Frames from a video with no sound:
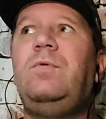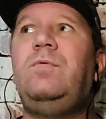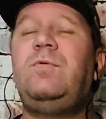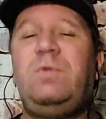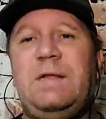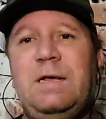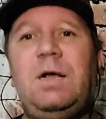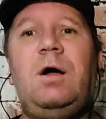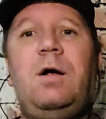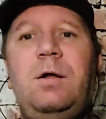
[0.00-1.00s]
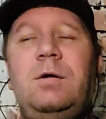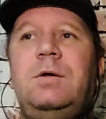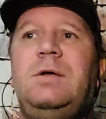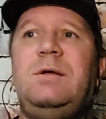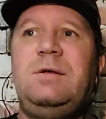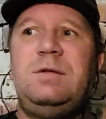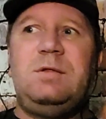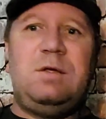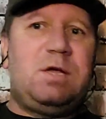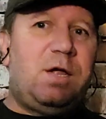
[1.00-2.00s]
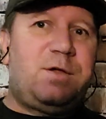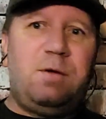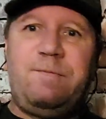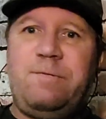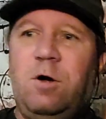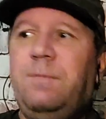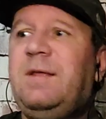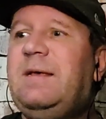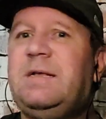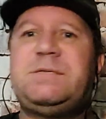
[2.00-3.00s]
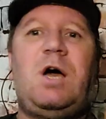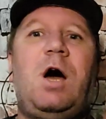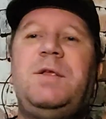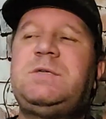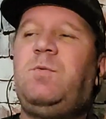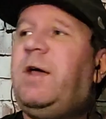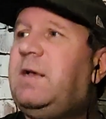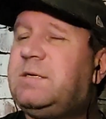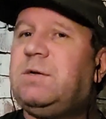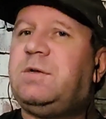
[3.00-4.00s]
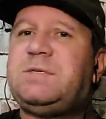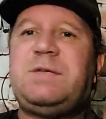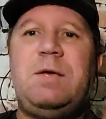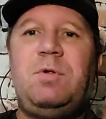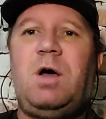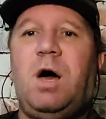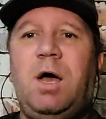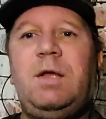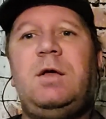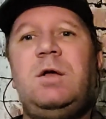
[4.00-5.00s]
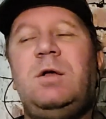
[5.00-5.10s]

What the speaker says: Lingard got confirmed. He's on his way. He's on a stable high.